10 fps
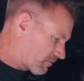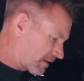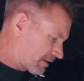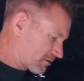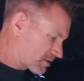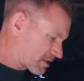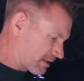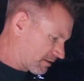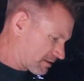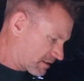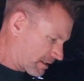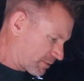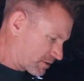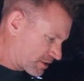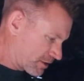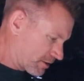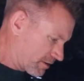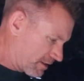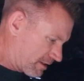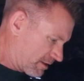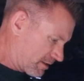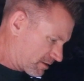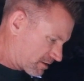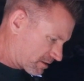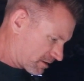Final skillet temperature is